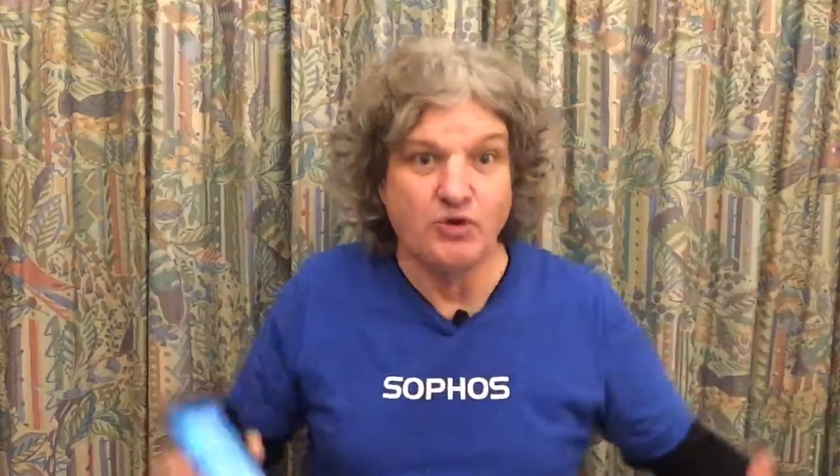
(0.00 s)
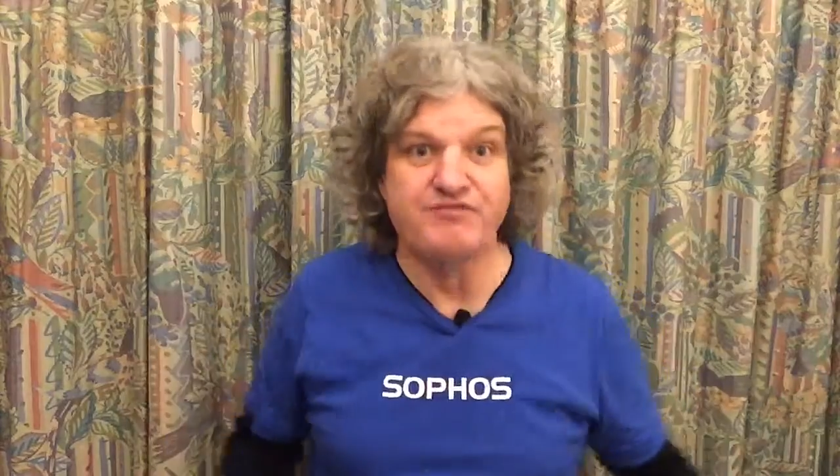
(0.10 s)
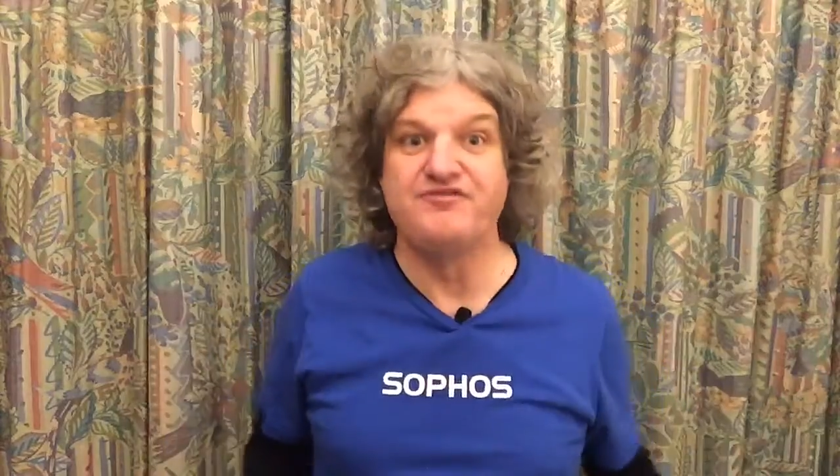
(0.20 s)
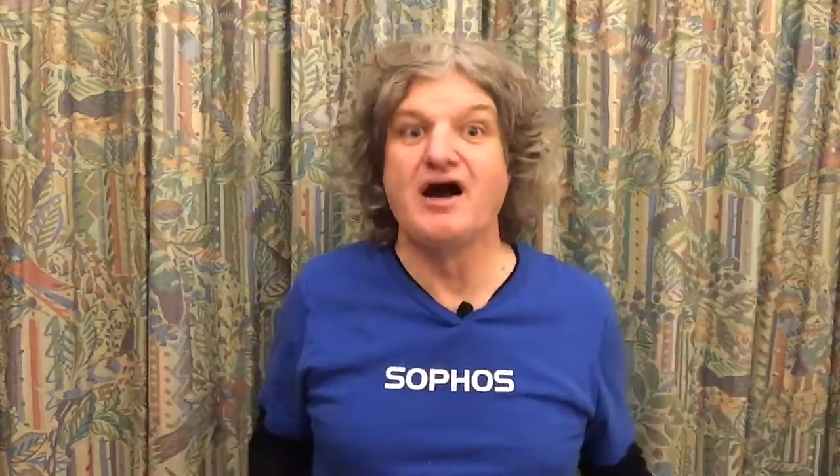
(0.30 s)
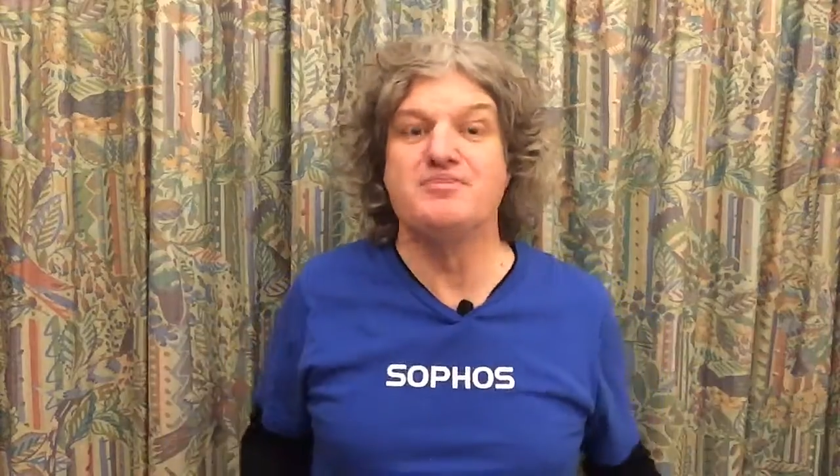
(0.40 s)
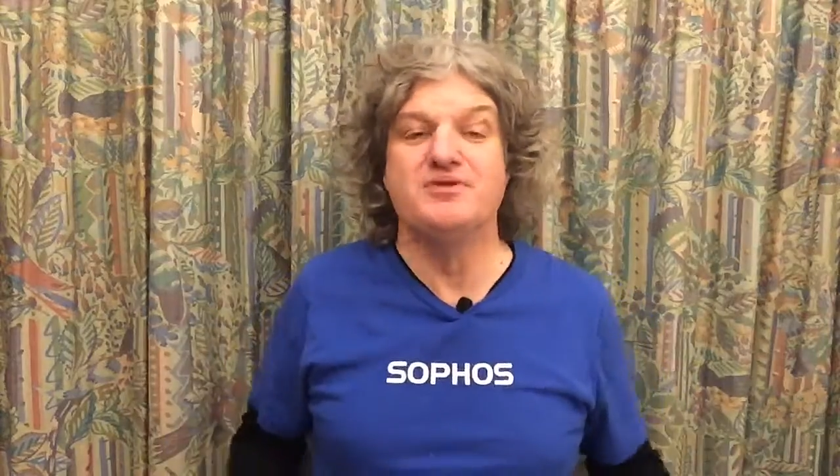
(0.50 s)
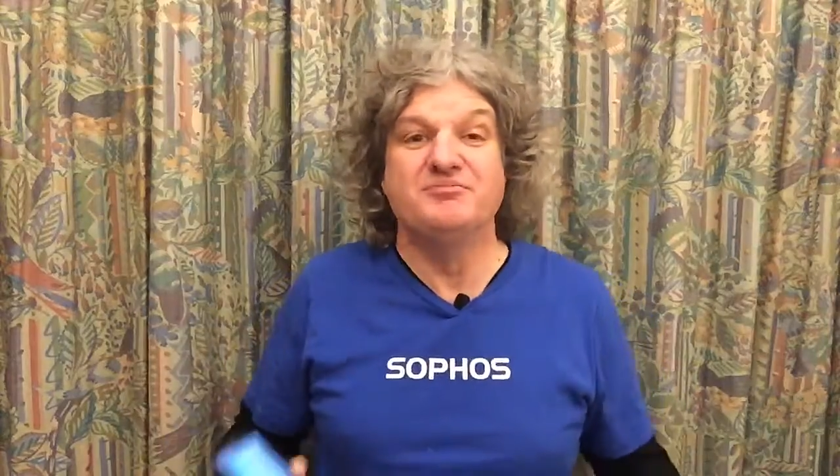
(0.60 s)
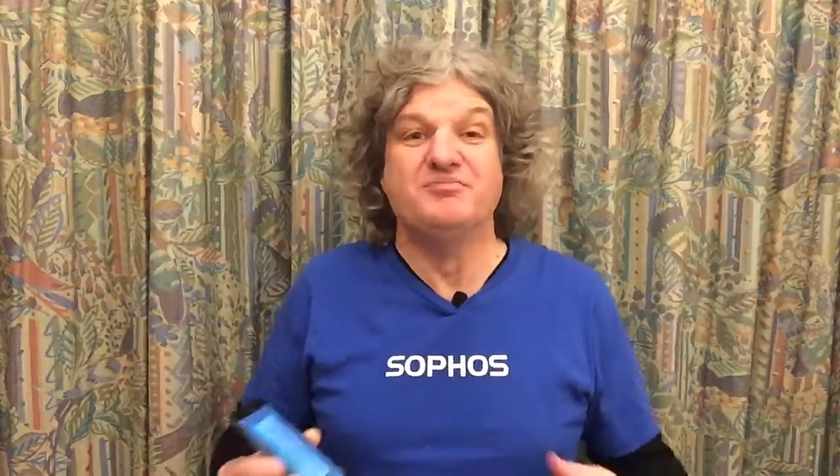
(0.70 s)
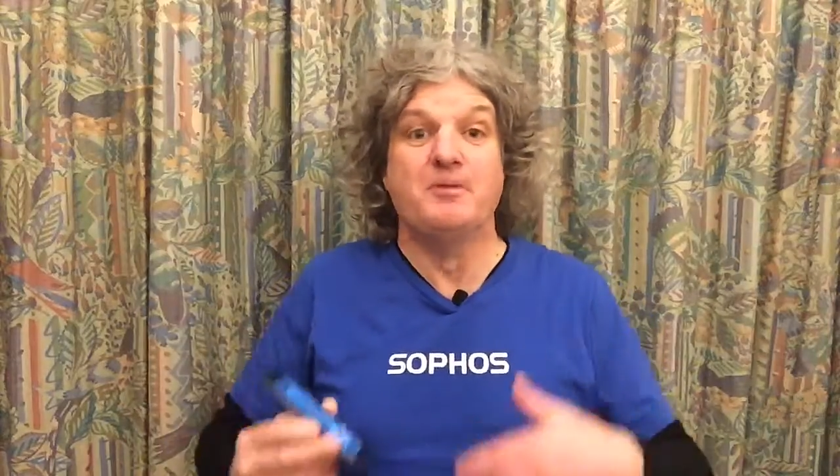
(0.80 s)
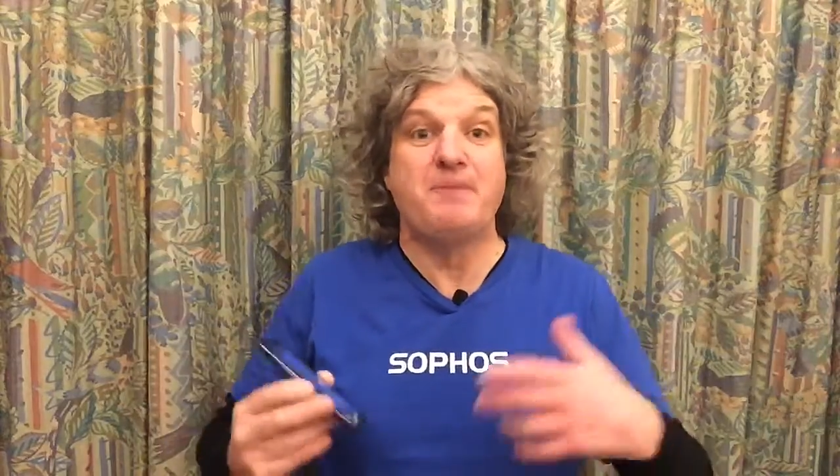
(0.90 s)
find that
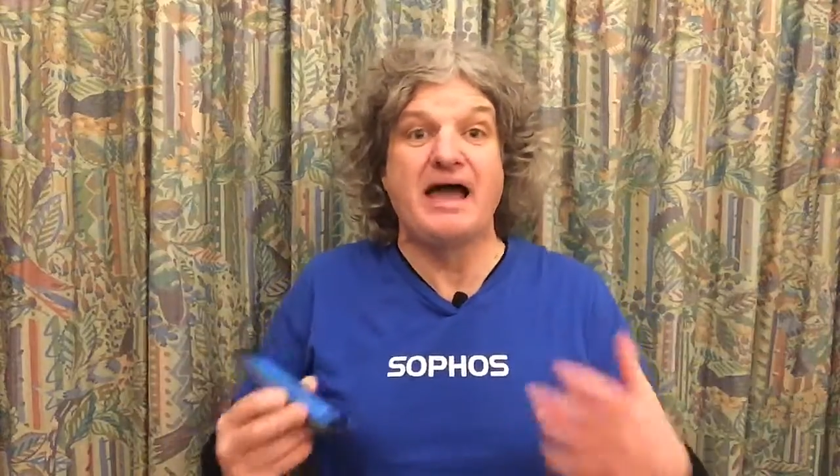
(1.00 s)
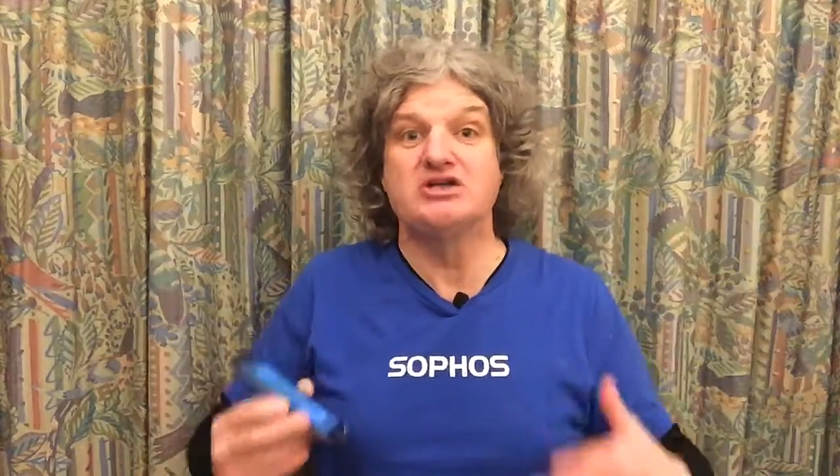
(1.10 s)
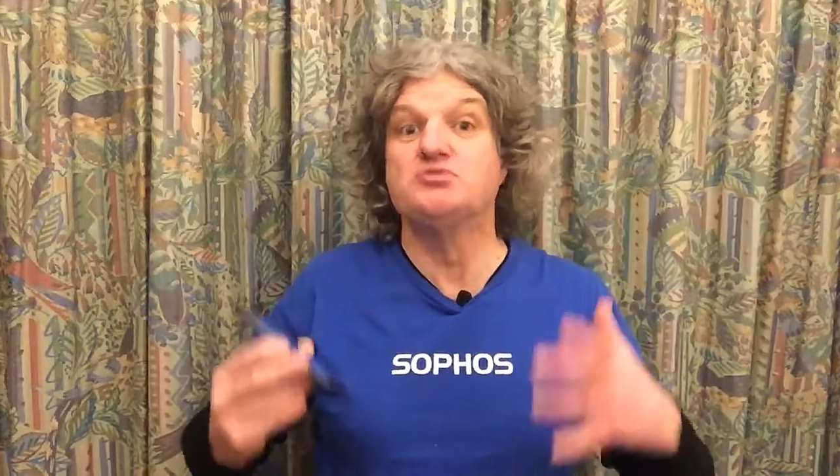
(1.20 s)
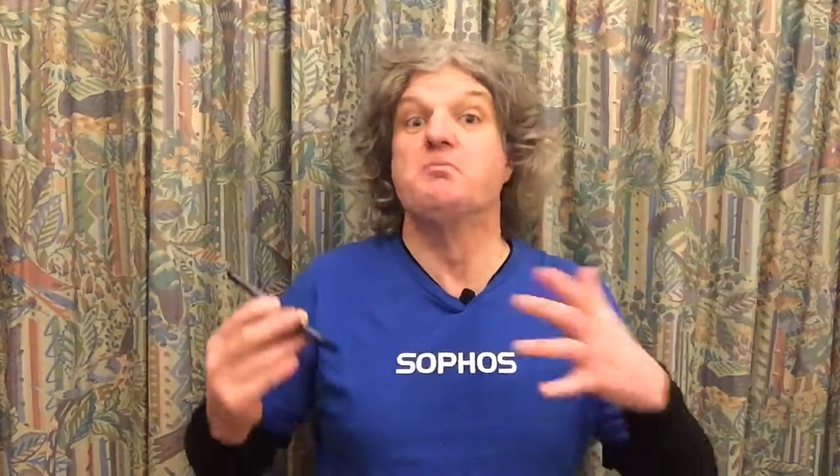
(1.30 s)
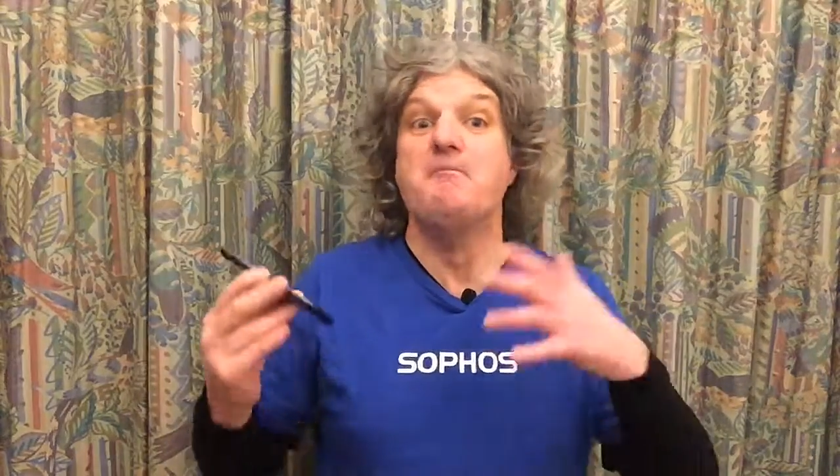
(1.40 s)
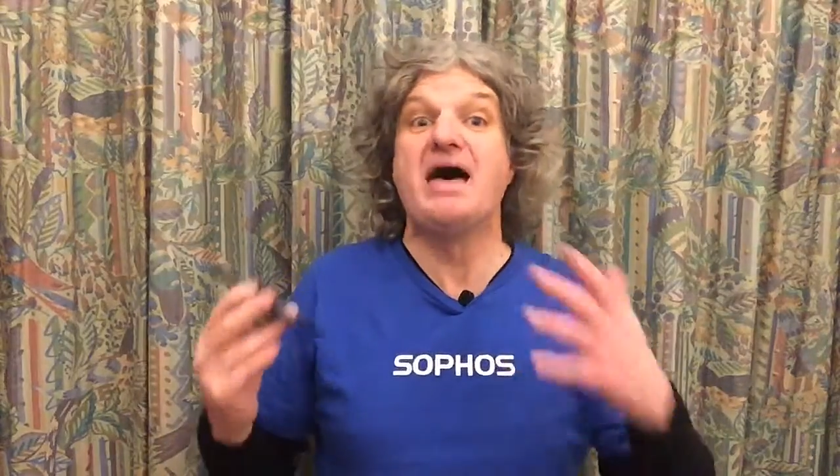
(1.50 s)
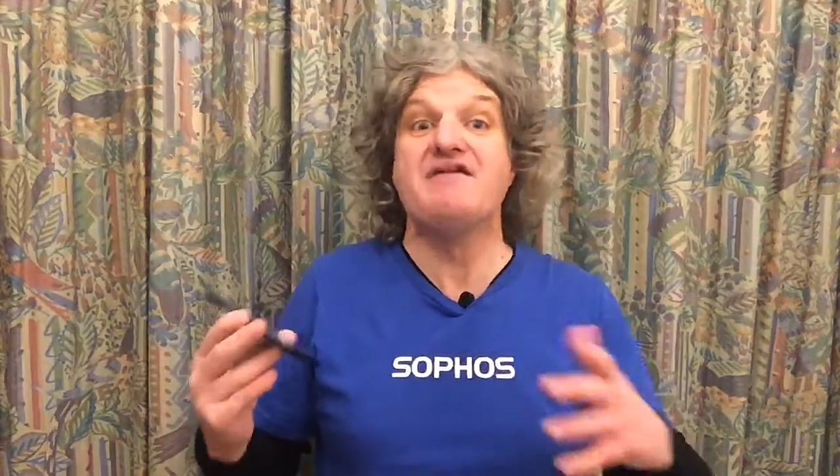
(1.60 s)
the page may